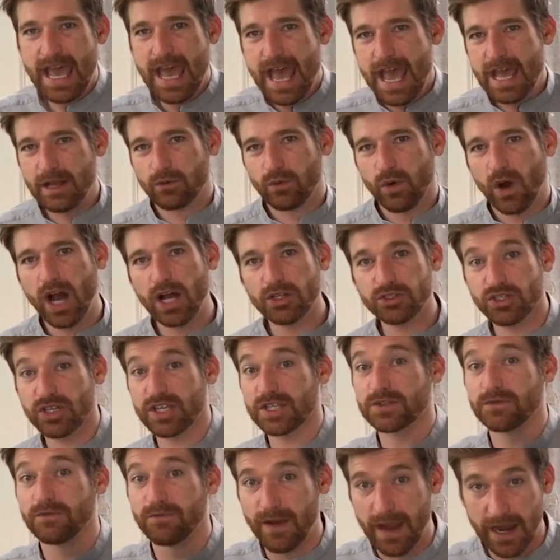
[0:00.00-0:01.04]
And Roger
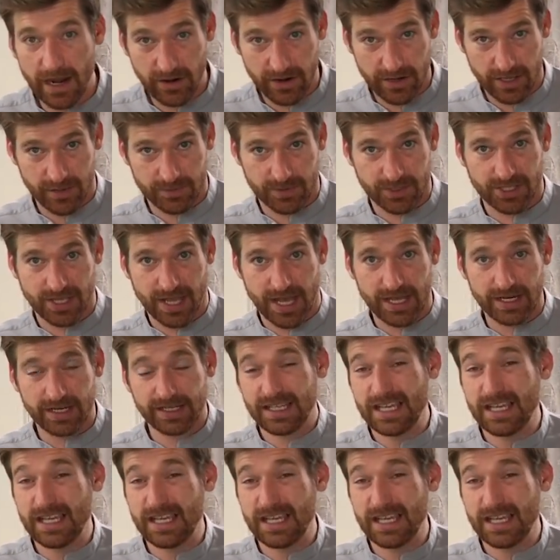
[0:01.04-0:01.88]
gets very upset.